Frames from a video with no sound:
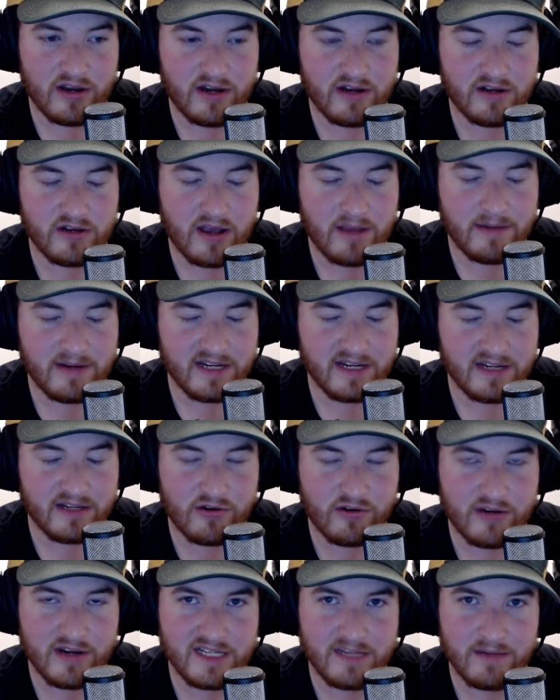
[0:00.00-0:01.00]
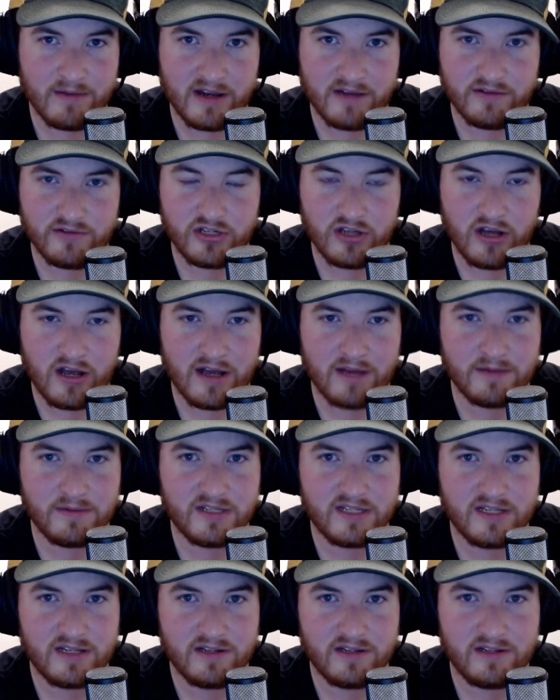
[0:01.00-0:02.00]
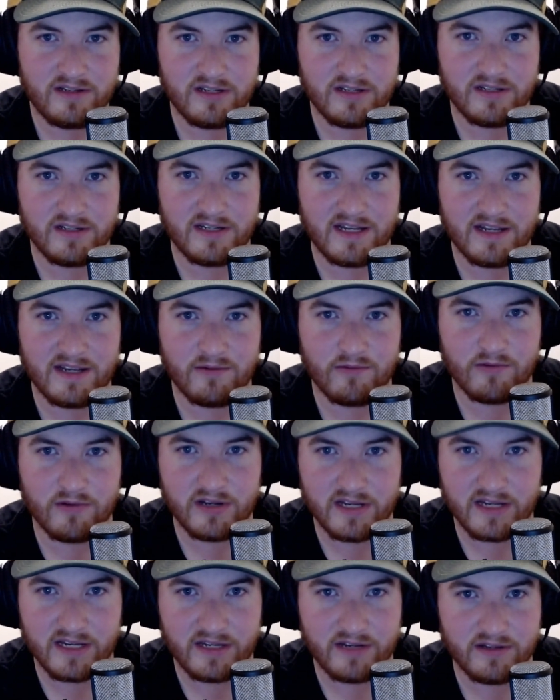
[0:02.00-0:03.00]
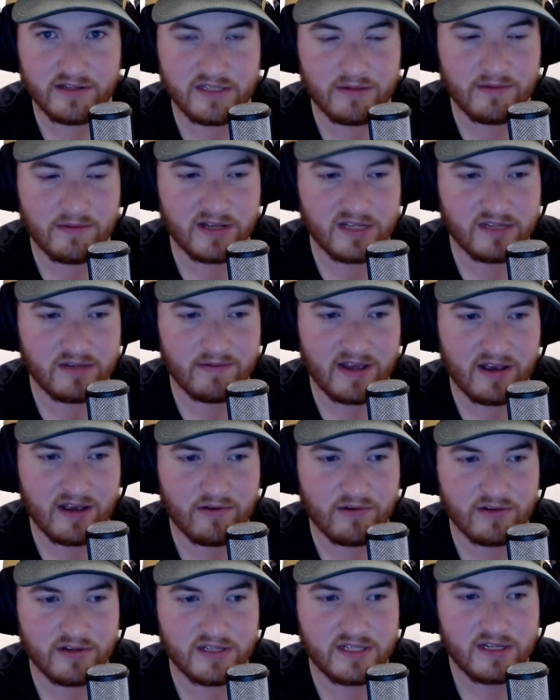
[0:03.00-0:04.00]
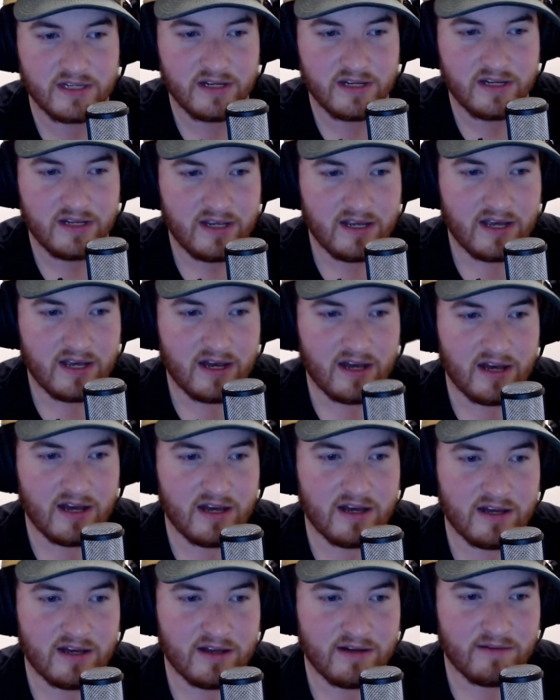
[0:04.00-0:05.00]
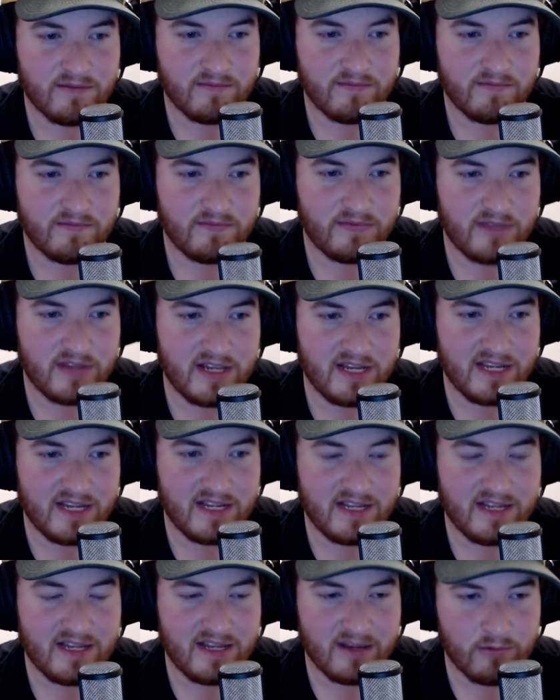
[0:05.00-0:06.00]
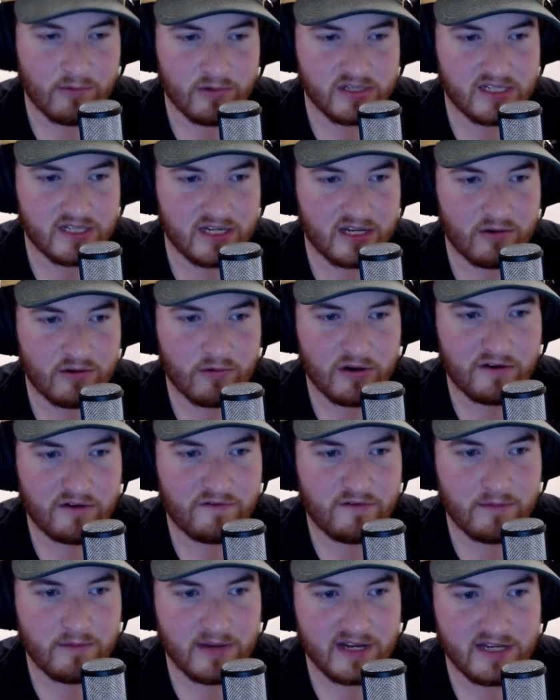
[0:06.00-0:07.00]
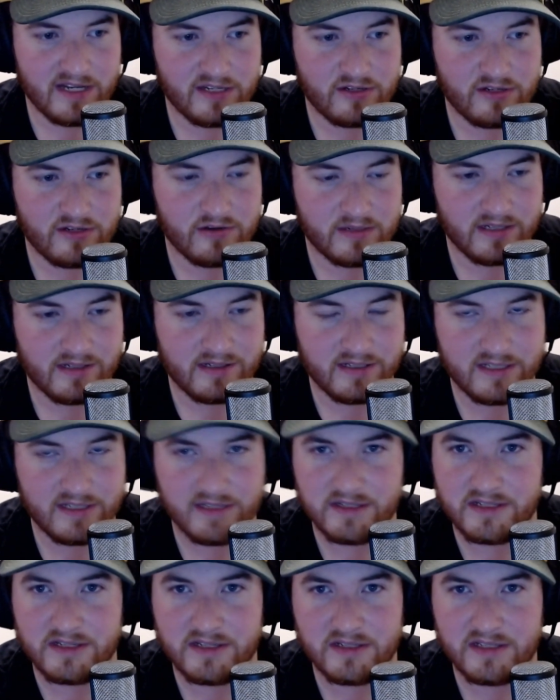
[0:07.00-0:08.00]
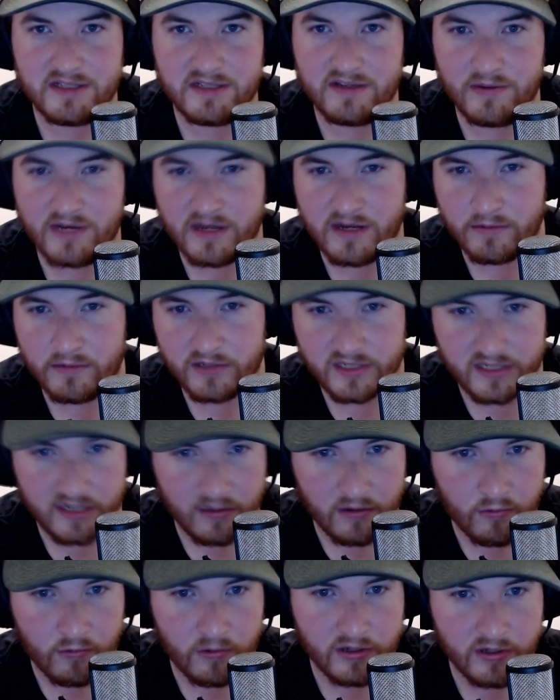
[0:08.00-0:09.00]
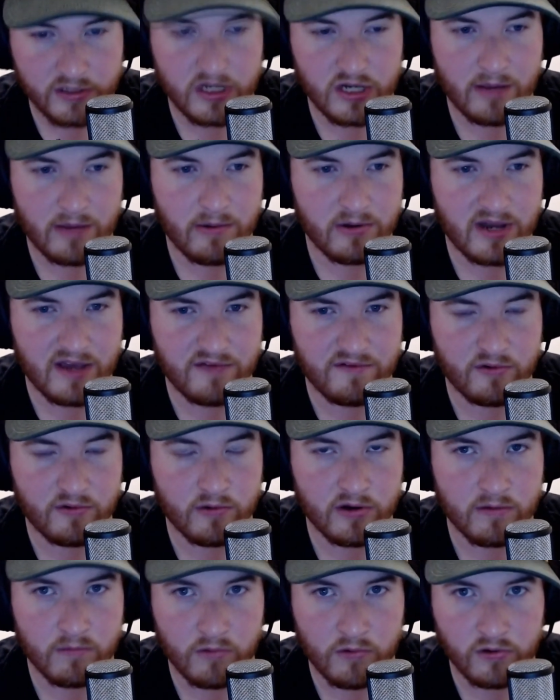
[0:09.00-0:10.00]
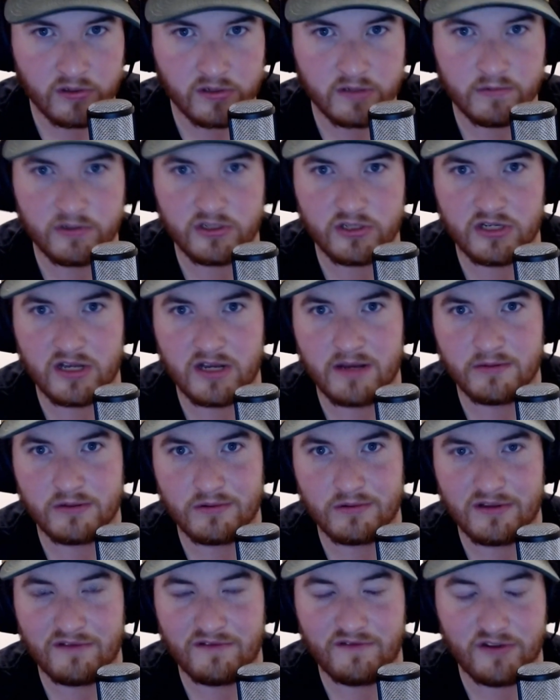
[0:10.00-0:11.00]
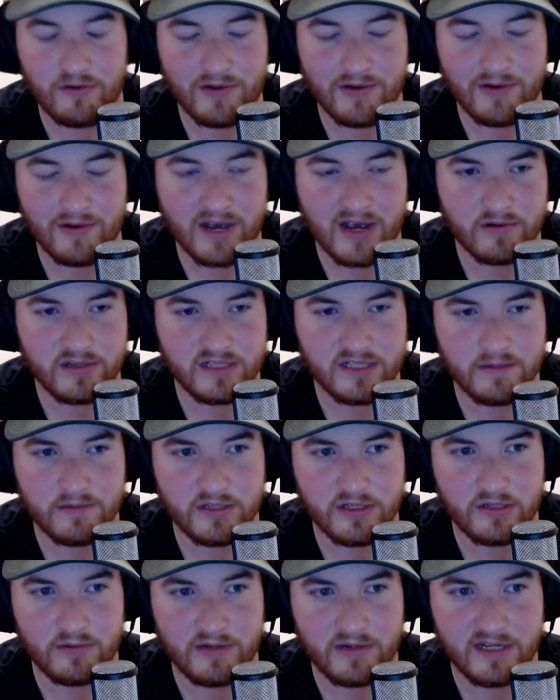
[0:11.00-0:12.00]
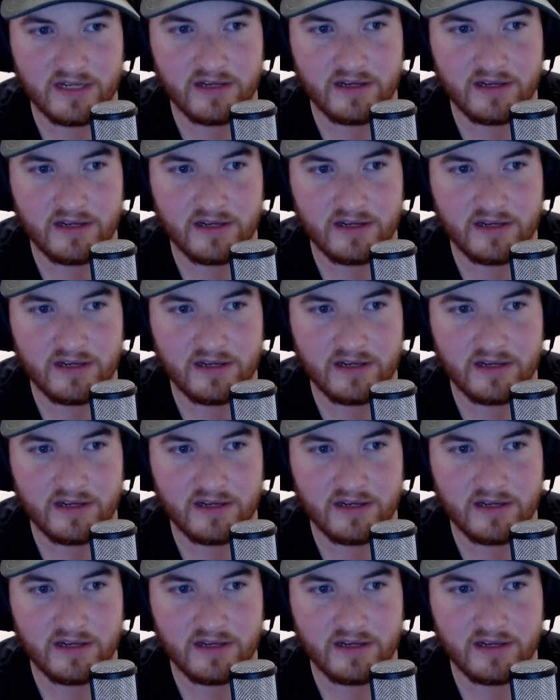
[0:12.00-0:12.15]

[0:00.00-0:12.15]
mean crazy amount of jobs to get ridiculous amounts of hours, it wasn't going to work for me in terms of consistency of being able to stay on one job. I would have to work multiple jobs with few hours in between,